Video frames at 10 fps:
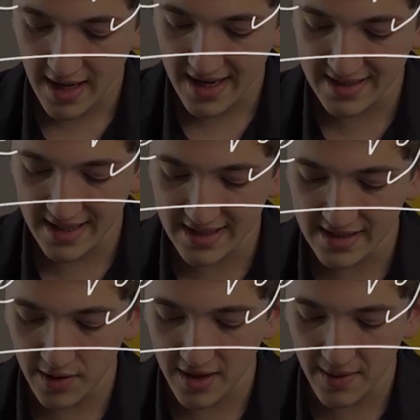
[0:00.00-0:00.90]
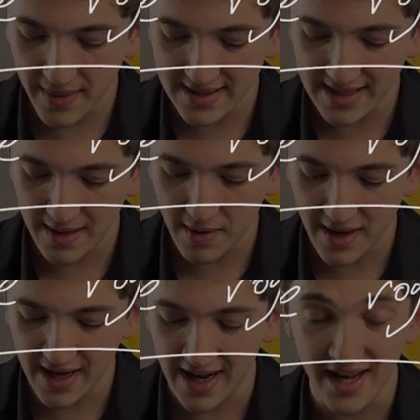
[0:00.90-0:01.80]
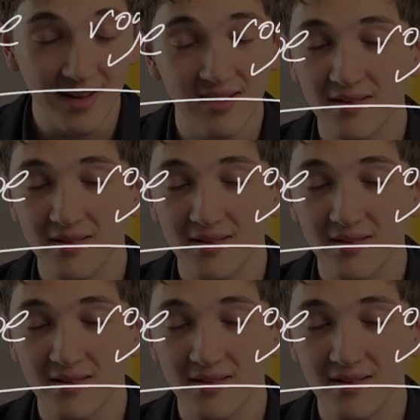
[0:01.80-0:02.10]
isn't necessarily the best MMA guy